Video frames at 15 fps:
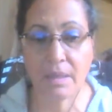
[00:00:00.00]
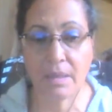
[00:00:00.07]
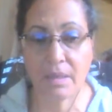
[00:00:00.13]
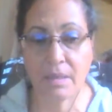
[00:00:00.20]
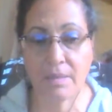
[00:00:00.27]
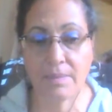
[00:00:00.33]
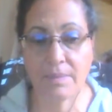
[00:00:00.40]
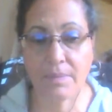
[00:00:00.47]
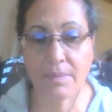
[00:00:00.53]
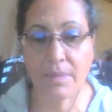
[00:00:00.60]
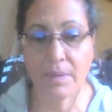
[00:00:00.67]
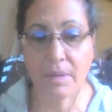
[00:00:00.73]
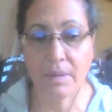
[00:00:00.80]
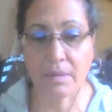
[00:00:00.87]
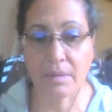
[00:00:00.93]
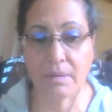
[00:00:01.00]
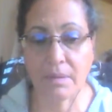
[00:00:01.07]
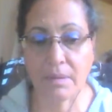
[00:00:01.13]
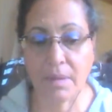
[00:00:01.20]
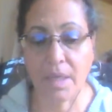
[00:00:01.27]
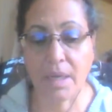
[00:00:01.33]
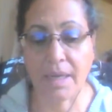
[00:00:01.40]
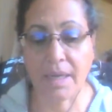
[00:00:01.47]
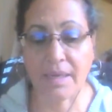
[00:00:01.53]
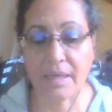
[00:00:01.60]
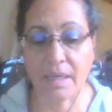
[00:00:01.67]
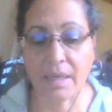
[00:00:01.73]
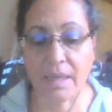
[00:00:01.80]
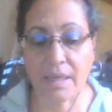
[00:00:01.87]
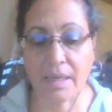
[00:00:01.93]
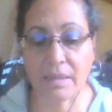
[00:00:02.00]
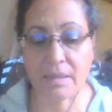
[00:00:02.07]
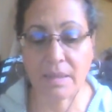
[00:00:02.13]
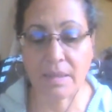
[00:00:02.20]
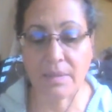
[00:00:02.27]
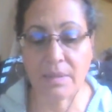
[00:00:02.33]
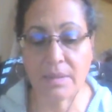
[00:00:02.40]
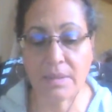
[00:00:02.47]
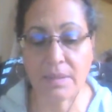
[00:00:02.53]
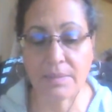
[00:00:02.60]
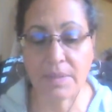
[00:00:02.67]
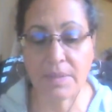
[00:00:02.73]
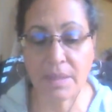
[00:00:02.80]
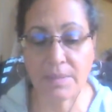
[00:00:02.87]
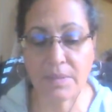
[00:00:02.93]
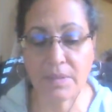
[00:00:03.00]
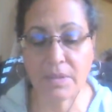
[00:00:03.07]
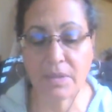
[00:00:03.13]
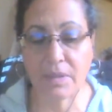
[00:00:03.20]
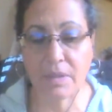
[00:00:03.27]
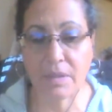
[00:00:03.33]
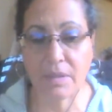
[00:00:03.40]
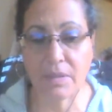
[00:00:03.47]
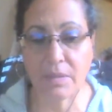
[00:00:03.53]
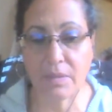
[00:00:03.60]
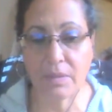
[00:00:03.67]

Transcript: I think that sometimes it